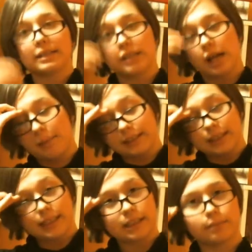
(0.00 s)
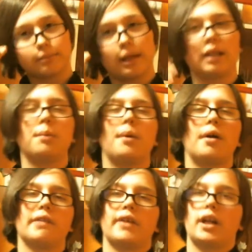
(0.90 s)
I see this is My Little
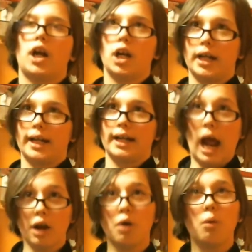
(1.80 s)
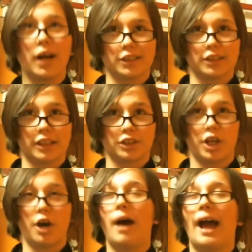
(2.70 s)
Pony fan art, and I don't watch that
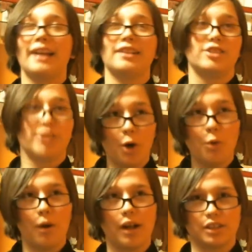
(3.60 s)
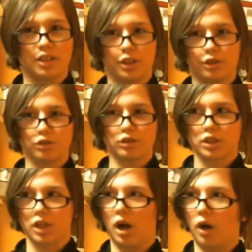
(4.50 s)
show. I don't want to,
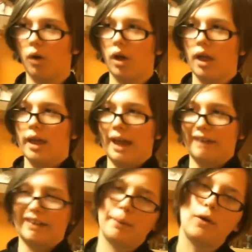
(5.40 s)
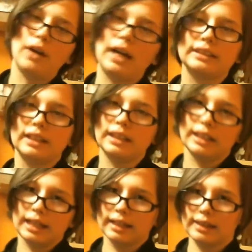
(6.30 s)
so if I point out
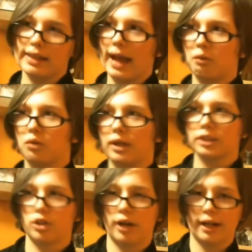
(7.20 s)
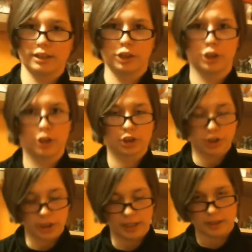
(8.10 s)
something that is correct
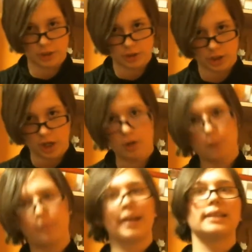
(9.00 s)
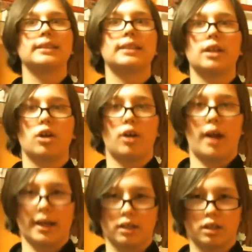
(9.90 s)
in the show, but isn't
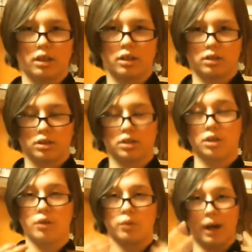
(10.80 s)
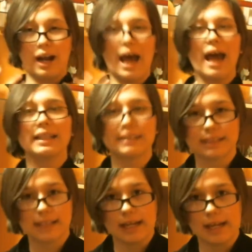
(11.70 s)
correct to what I
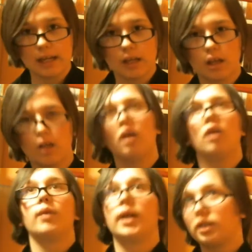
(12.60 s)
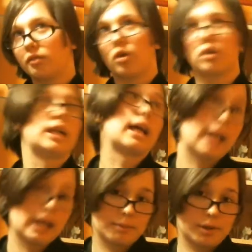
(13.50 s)
see, which of course I
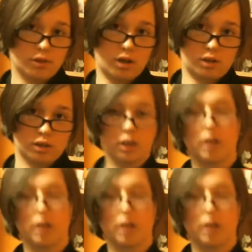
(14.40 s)
can be wrong,